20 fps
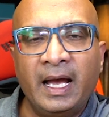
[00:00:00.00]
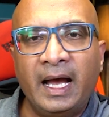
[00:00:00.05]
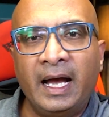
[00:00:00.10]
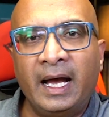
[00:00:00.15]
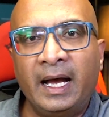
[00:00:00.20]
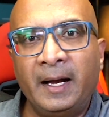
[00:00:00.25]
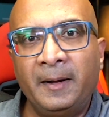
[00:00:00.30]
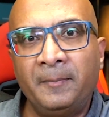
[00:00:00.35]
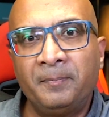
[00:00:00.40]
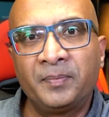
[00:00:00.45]

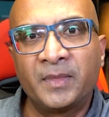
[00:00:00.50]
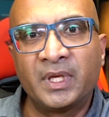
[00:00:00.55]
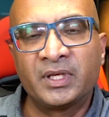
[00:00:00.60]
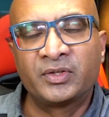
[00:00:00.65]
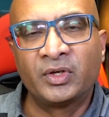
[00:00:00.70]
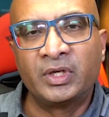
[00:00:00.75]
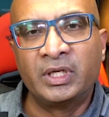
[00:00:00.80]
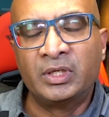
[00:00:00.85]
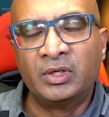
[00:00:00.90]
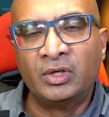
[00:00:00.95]

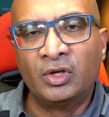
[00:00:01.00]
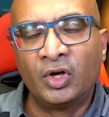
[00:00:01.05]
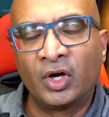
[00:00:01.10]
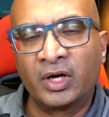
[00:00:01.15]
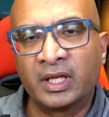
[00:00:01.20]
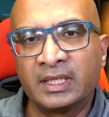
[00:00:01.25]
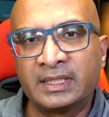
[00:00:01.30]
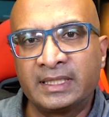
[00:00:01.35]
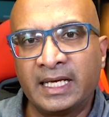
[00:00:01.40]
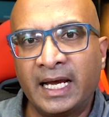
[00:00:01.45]
So a
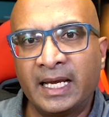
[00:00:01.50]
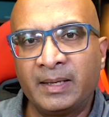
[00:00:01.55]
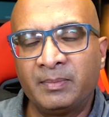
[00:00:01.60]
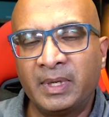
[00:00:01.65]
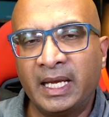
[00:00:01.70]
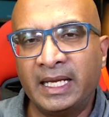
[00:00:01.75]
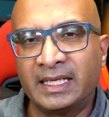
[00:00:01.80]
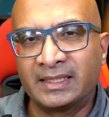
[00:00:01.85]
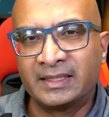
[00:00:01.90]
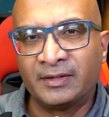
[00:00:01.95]
lot of the
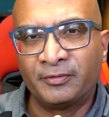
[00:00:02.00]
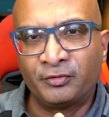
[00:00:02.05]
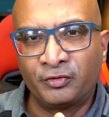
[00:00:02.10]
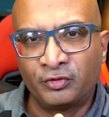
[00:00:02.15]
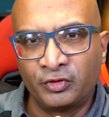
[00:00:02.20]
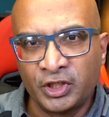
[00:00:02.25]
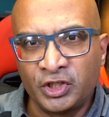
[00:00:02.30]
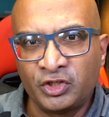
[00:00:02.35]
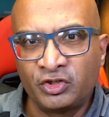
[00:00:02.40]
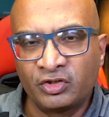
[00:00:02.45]
time it's the
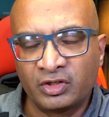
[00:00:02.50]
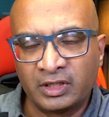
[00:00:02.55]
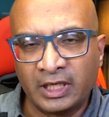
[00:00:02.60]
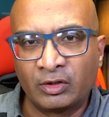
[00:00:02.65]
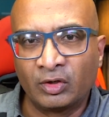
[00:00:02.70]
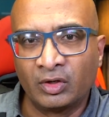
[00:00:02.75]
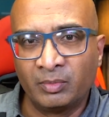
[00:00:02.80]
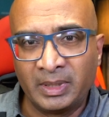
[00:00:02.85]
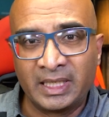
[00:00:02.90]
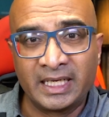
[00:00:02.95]
fridge
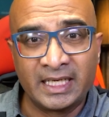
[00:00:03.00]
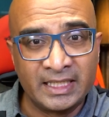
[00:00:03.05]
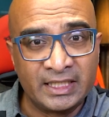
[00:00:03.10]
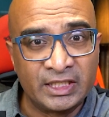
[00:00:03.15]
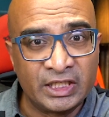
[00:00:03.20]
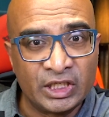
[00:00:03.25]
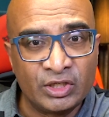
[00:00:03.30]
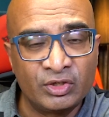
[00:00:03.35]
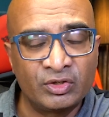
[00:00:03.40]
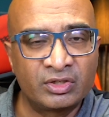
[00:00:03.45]
that will be
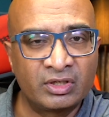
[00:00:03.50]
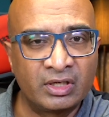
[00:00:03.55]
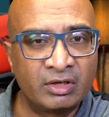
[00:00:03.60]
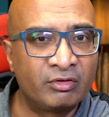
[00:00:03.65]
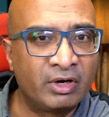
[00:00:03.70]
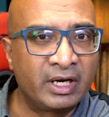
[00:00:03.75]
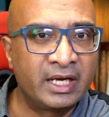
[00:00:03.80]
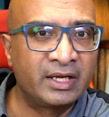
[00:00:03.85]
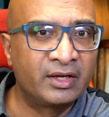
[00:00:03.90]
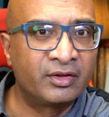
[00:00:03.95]
continuously
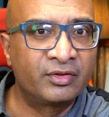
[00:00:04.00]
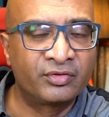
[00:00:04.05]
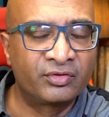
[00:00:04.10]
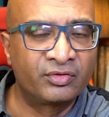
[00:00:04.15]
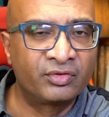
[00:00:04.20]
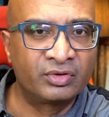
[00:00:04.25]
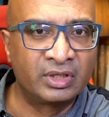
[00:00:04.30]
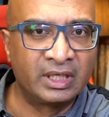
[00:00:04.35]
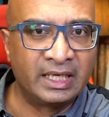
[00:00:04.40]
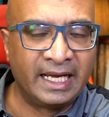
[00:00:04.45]
running
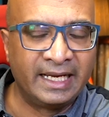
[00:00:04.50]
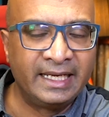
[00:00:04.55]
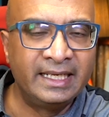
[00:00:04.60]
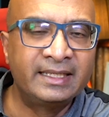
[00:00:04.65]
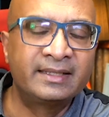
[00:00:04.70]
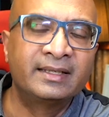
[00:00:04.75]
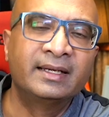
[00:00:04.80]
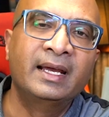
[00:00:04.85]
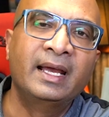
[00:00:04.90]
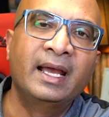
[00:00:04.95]
through the
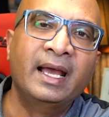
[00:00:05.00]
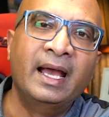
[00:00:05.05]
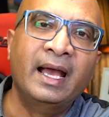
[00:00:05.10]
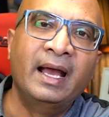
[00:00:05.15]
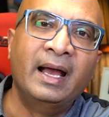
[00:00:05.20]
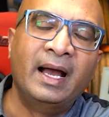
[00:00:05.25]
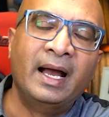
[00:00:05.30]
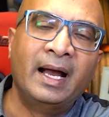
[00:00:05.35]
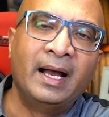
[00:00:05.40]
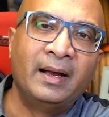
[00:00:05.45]
night,
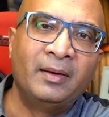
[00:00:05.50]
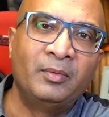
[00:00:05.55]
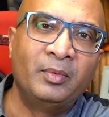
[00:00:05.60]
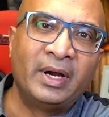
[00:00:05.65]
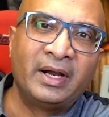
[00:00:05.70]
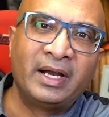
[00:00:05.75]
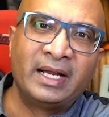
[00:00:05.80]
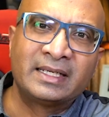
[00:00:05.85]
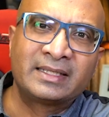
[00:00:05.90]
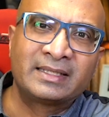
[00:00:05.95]

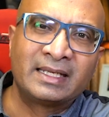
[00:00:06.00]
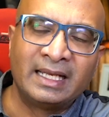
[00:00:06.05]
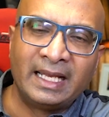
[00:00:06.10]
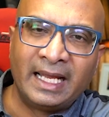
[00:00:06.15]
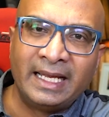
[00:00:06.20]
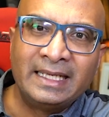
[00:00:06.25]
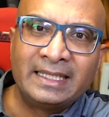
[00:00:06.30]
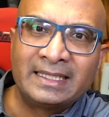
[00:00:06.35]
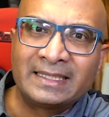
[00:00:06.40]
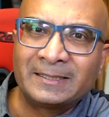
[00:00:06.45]
whereas
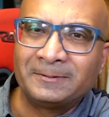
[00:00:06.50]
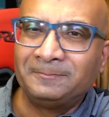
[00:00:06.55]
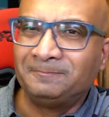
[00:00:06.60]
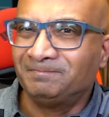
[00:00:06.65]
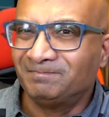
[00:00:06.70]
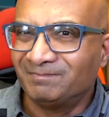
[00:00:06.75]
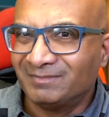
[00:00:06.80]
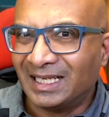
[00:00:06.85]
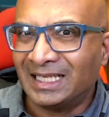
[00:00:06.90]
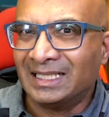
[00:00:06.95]
lights,
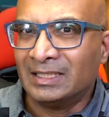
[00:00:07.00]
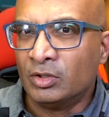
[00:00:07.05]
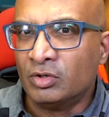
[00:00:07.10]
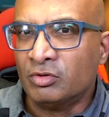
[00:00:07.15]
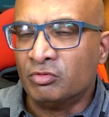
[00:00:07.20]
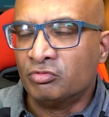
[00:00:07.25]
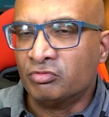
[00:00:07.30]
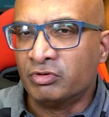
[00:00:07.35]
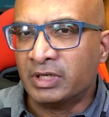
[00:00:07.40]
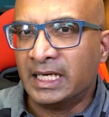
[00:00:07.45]
I
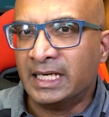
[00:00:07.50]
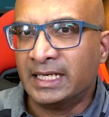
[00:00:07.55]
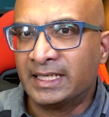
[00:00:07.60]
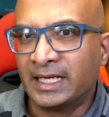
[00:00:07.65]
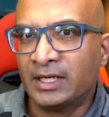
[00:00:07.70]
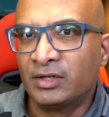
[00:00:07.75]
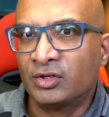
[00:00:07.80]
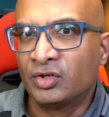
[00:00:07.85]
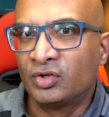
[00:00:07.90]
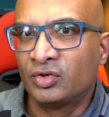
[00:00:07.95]
don't really
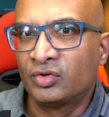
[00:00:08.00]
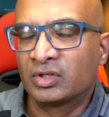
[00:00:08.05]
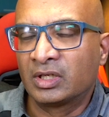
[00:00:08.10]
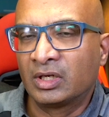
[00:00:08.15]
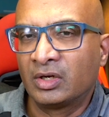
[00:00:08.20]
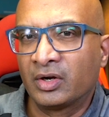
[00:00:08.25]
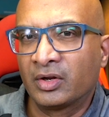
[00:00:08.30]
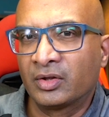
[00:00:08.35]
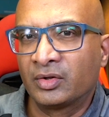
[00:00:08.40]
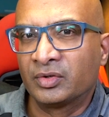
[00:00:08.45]
tend to use a
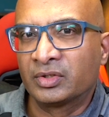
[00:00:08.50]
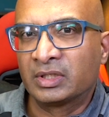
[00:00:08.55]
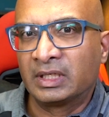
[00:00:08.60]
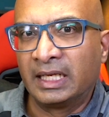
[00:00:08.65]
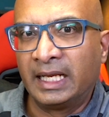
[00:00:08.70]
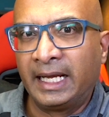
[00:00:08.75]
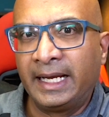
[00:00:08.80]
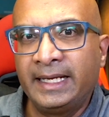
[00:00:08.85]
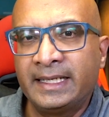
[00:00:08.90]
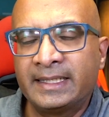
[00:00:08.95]
lot of those
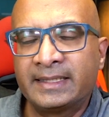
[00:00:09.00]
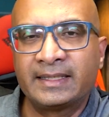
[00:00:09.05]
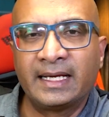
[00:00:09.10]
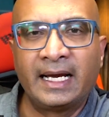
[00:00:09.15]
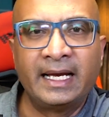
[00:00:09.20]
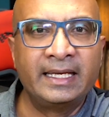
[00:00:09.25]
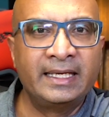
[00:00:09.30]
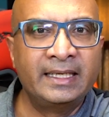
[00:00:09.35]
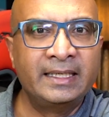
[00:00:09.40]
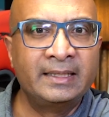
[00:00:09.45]
lights.
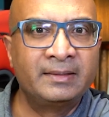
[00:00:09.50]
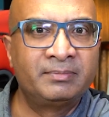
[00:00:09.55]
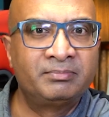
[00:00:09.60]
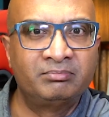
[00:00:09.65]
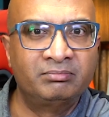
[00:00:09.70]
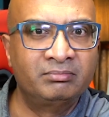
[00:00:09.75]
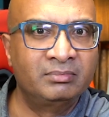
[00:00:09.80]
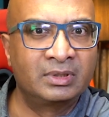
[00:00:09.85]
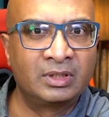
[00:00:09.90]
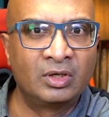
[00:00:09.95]
I
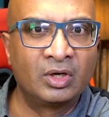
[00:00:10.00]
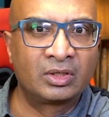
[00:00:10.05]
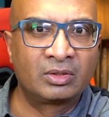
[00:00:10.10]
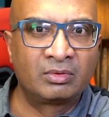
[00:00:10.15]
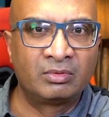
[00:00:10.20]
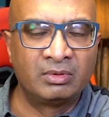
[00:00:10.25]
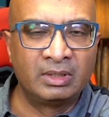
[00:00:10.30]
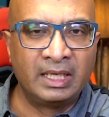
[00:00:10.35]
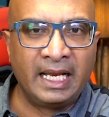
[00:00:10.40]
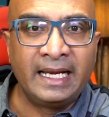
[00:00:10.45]
got
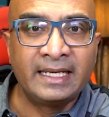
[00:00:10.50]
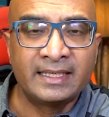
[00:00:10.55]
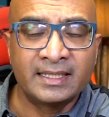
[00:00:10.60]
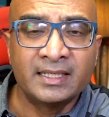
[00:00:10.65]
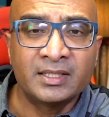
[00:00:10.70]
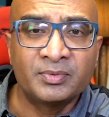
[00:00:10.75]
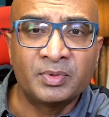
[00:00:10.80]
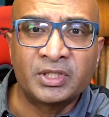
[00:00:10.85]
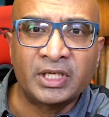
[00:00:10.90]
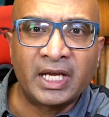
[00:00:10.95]

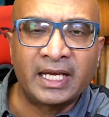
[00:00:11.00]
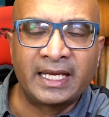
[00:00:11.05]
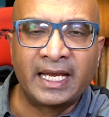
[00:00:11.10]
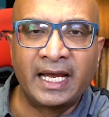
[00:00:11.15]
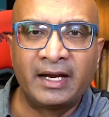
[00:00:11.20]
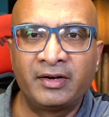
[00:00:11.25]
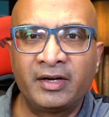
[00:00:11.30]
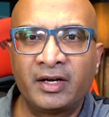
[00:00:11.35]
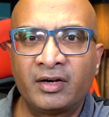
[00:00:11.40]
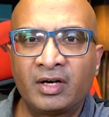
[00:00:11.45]
lanterns which I
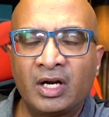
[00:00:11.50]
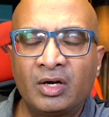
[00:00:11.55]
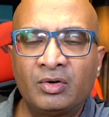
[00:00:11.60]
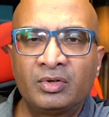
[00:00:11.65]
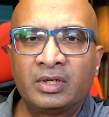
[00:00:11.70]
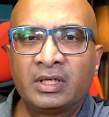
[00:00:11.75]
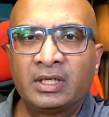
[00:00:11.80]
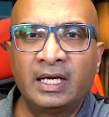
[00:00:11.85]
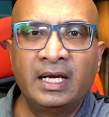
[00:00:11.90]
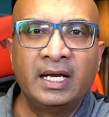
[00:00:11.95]
carry
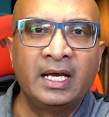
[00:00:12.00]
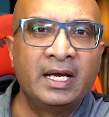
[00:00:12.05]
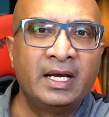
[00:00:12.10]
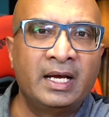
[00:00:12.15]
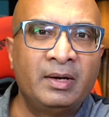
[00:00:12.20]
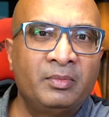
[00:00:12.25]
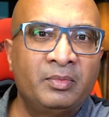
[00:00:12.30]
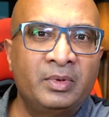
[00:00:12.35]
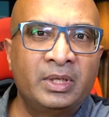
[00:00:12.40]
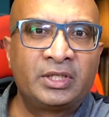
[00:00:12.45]
around,
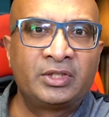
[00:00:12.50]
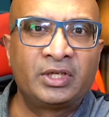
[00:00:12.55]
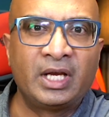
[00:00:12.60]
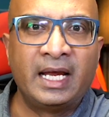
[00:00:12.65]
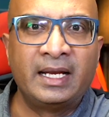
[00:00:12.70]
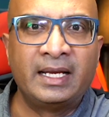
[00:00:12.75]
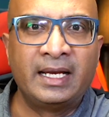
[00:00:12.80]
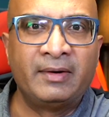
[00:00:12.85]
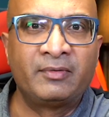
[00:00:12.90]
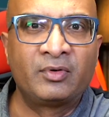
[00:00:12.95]

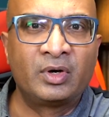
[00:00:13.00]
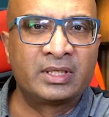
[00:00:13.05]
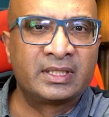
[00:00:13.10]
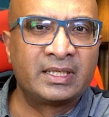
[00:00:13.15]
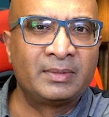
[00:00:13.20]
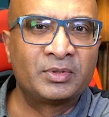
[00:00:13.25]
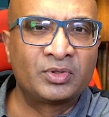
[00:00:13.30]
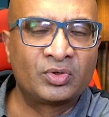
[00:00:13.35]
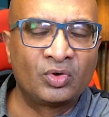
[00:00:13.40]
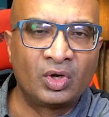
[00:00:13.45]
and I've got
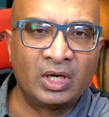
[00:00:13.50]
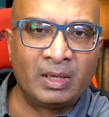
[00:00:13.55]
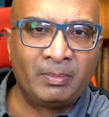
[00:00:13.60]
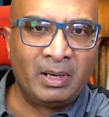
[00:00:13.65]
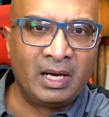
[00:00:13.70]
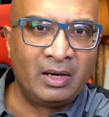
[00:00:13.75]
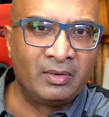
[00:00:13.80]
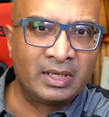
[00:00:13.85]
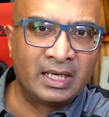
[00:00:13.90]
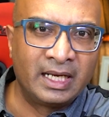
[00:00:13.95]
some solar
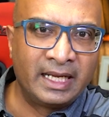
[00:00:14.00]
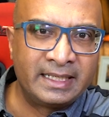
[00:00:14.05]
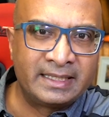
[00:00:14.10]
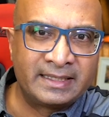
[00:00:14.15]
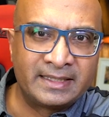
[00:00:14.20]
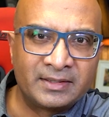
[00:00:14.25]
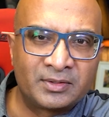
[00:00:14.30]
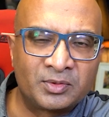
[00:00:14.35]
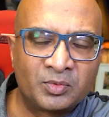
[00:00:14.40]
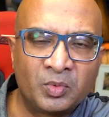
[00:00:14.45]
powered
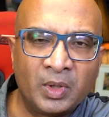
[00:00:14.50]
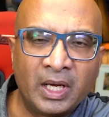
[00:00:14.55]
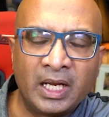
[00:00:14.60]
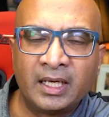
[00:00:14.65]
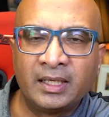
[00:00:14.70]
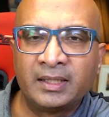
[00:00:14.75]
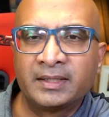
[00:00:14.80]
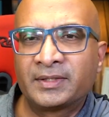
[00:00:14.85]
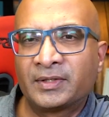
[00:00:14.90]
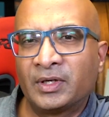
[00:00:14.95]
lights as
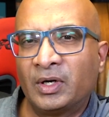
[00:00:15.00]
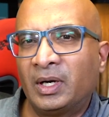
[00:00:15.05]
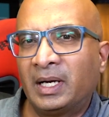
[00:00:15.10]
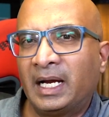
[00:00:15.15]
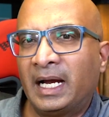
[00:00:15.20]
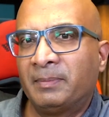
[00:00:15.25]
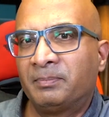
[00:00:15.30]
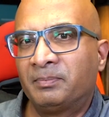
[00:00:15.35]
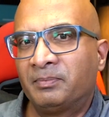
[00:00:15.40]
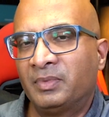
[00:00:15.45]
well. So
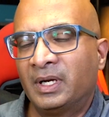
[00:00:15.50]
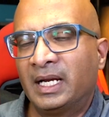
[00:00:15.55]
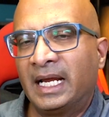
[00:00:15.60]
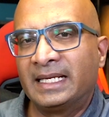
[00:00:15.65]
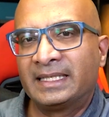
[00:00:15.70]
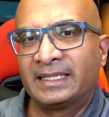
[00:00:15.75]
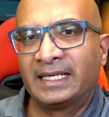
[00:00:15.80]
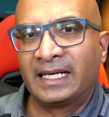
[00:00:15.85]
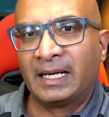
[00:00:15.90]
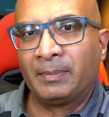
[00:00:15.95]
when
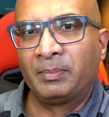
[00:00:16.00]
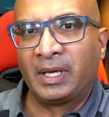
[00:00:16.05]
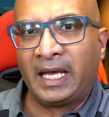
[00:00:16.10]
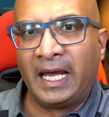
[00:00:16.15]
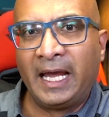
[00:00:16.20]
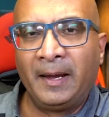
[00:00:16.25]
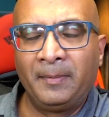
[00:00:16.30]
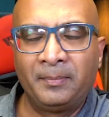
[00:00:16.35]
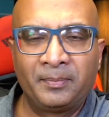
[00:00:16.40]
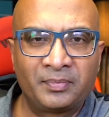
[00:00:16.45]
I set up
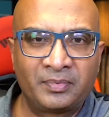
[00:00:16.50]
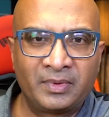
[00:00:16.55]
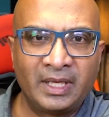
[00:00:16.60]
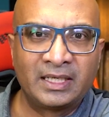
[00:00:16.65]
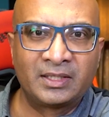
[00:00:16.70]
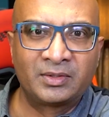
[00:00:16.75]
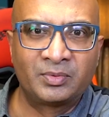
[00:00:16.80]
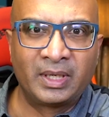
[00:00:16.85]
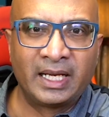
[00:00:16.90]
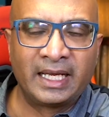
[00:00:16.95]
camp,
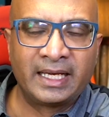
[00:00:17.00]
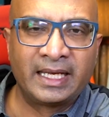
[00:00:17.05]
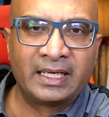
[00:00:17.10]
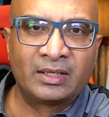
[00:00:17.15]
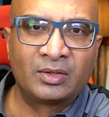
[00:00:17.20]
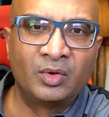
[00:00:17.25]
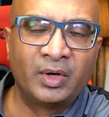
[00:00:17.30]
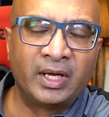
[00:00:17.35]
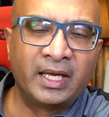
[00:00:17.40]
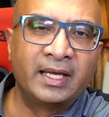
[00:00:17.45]
that's what I
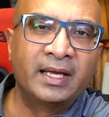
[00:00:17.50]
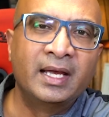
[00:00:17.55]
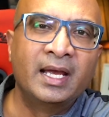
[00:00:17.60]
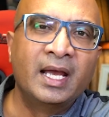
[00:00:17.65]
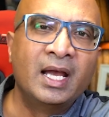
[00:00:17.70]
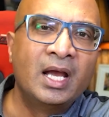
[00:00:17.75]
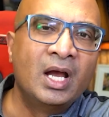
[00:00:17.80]
get going.